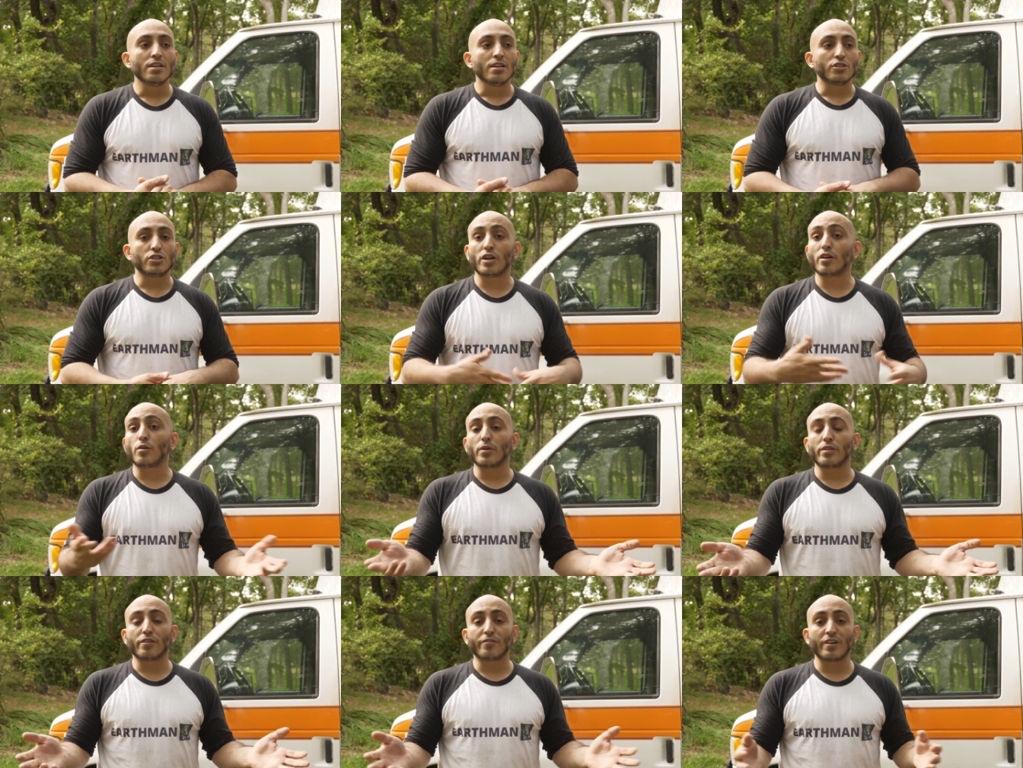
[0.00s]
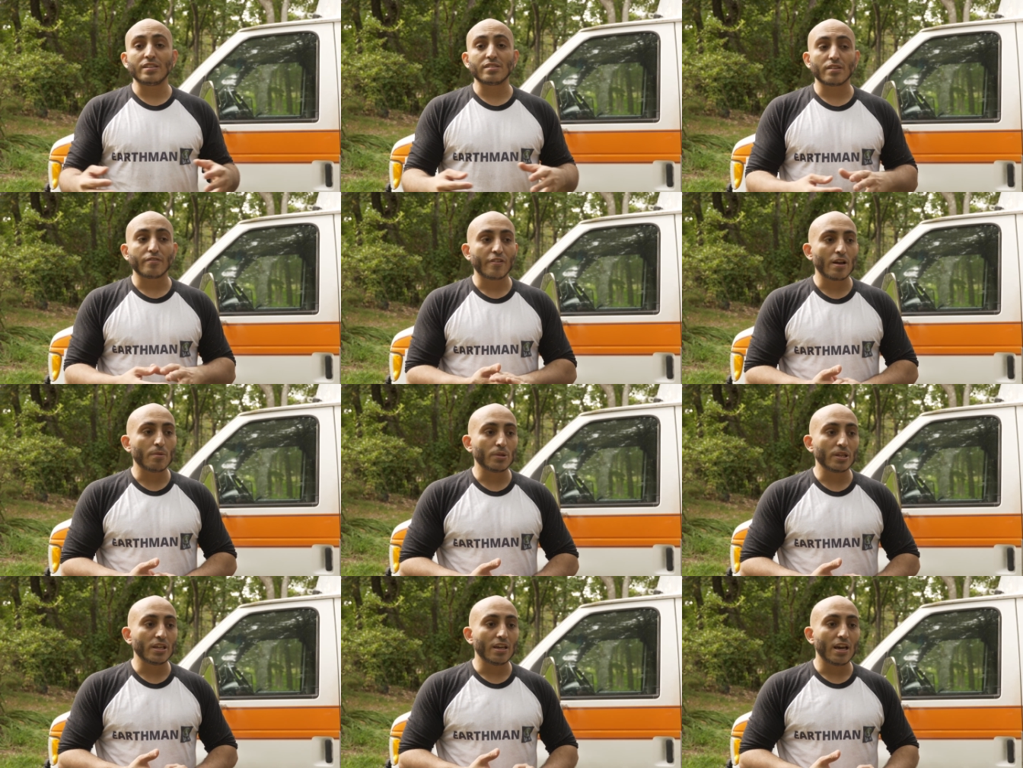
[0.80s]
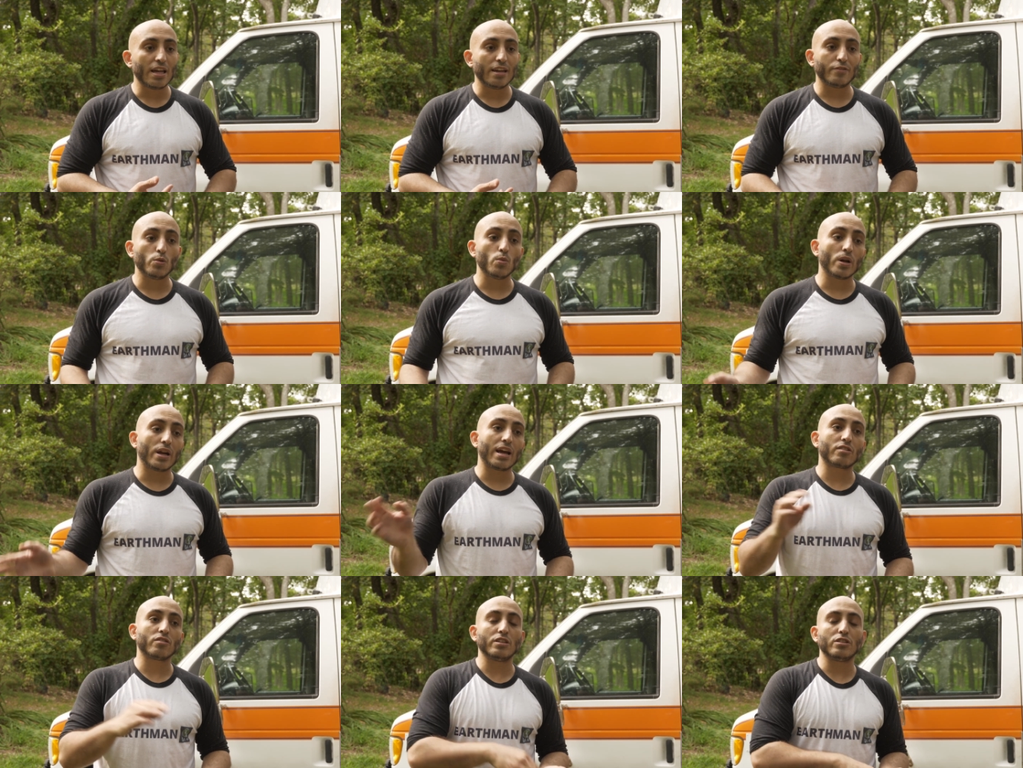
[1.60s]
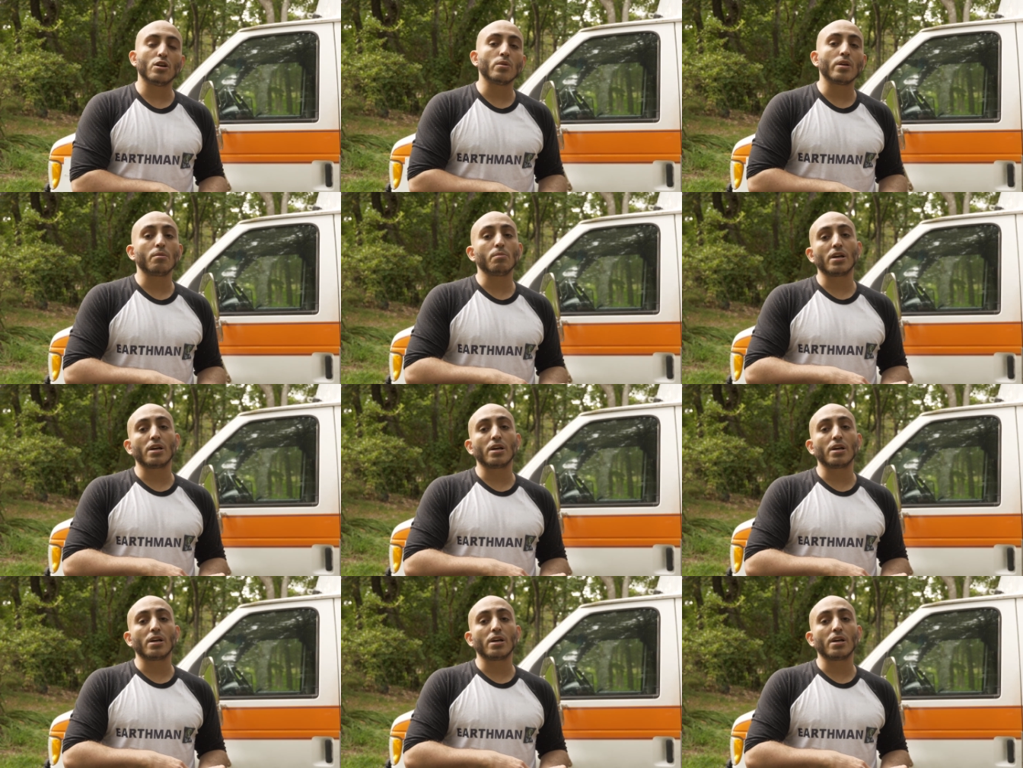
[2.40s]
share it with your friends and family, and if you want to actually donate,